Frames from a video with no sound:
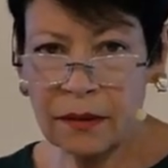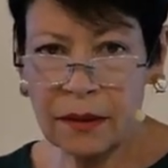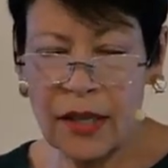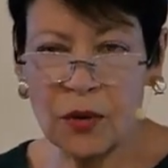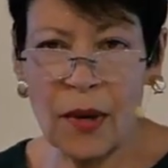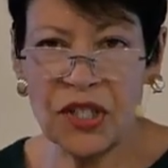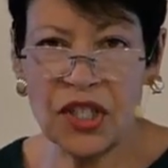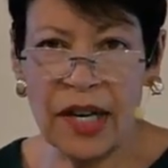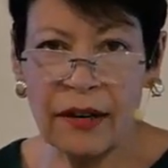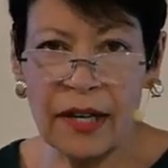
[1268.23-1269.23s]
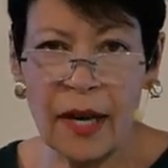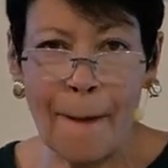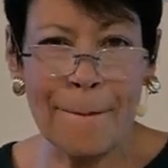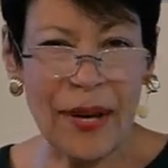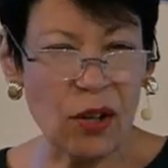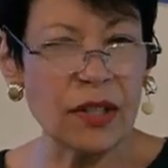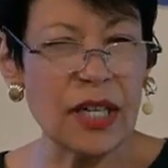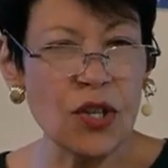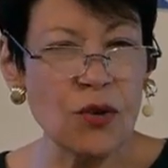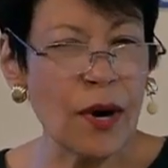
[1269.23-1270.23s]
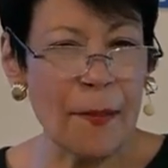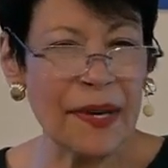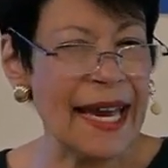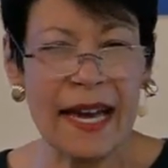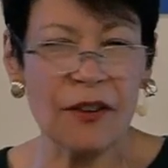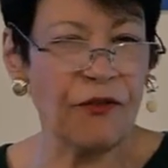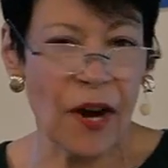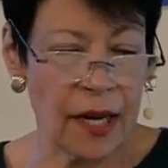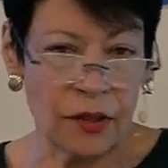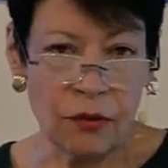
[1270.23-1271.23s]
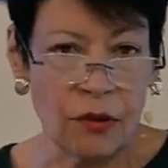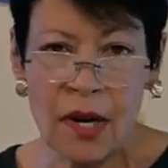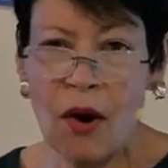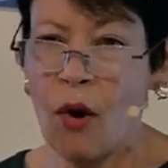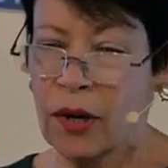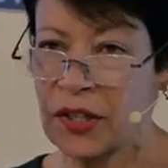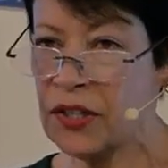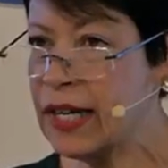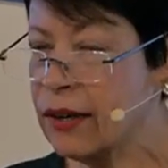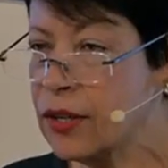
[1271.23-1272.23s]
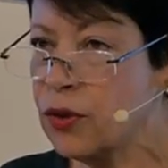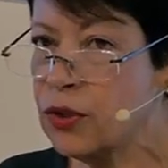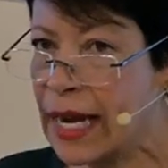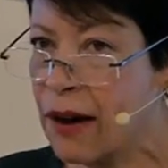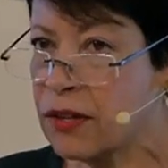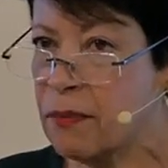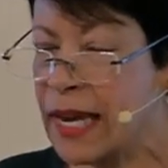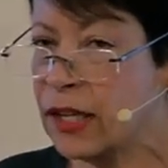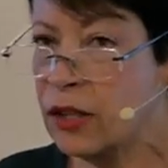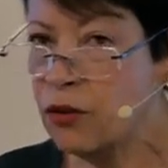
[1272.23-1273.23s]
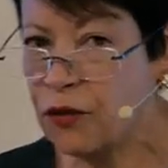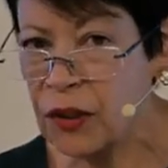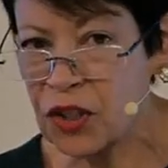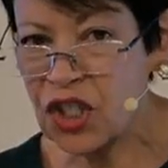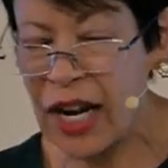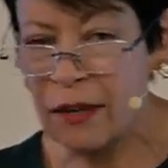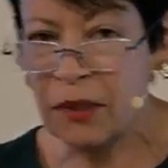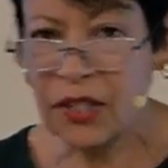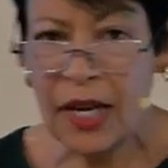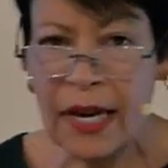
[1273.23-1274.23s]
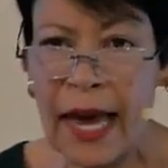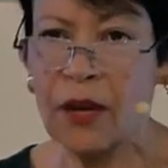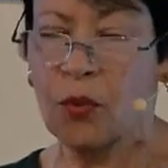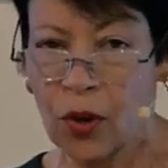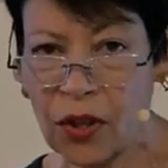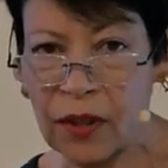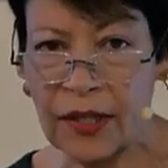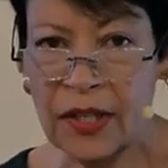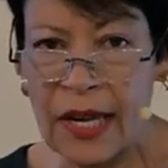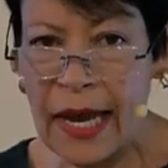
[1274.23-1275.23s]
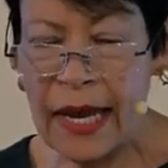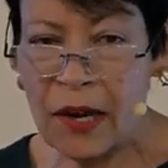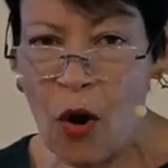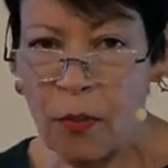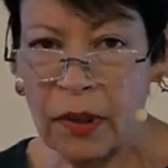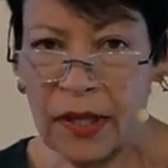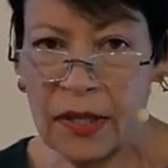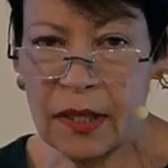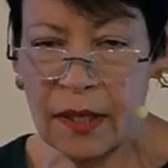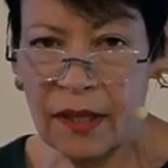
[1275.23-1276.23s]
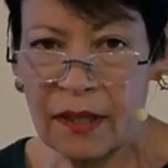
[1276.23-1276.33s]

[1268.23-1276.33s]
Is what sharing building you up and edifying you, or is it tearing you down and making you feel shameless and worthless and hopeless?